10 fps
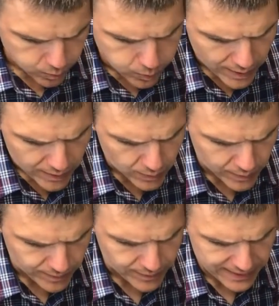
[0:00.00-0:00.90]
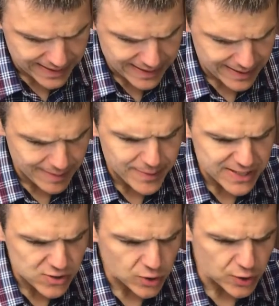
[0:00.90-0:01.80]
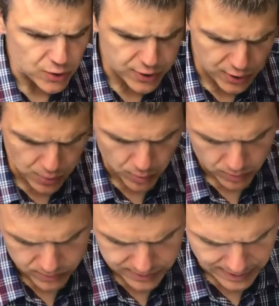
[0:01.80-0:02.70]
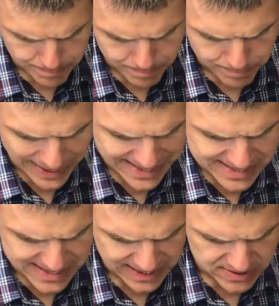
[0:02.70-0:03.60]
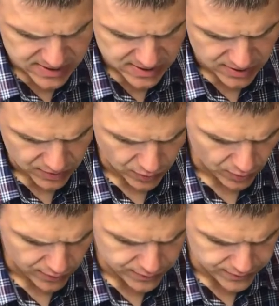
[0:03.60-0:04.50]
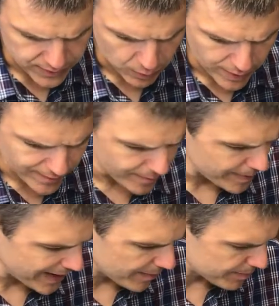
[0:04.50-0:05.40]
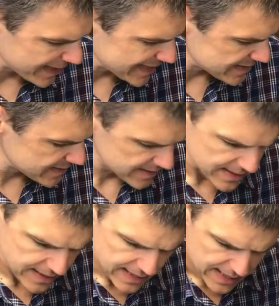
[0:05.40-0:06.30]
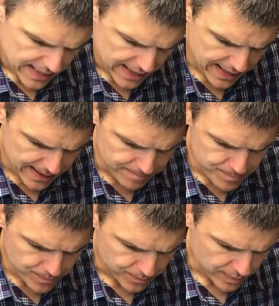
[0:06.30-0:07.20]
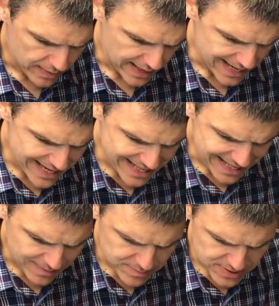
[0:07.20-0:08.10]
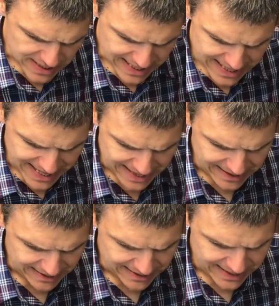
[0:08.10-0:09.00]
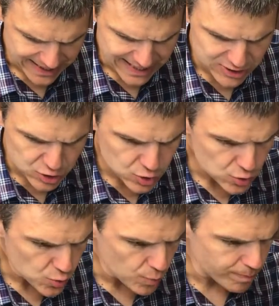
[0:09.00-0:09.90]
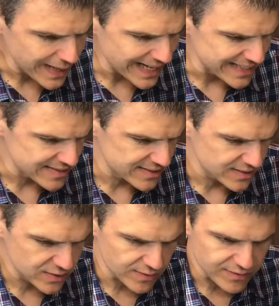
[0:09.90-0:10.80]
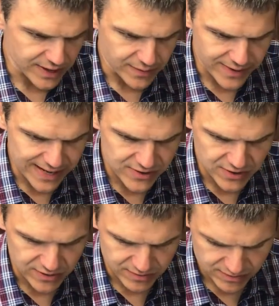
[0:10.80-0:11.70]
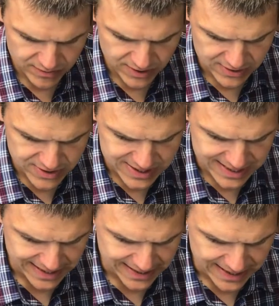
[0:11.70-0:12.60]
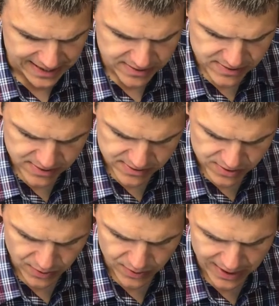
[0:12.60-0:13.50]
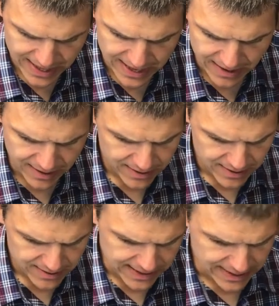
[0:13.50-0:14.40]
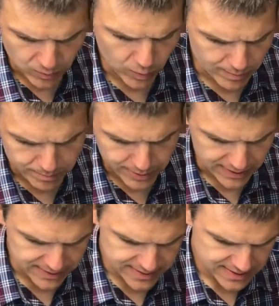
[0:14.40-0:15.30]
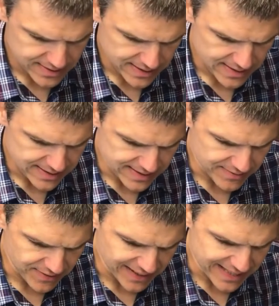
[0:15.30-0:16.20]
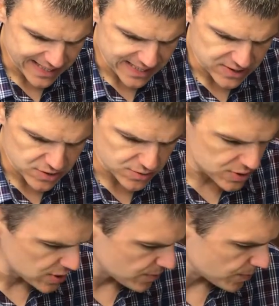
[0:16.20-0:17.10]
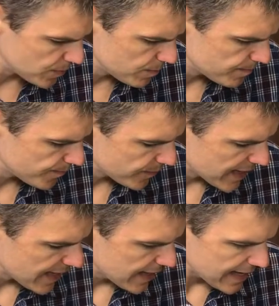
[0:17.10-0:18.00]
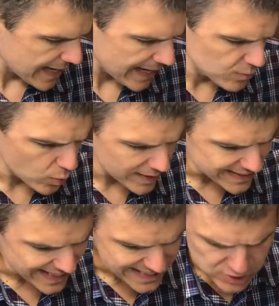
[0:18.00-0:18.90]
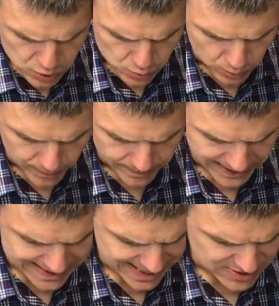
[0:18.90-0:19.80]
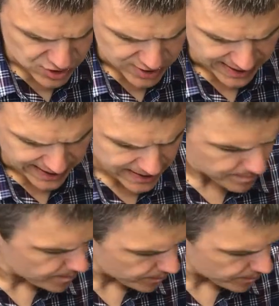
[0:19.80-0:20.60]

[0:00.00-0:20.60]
well, let, let me talk you through the basics of the Weber power plate. Um, it comes in a in a two plate configuration, ju just like this. So they are like one part divided into two. And what they do essentially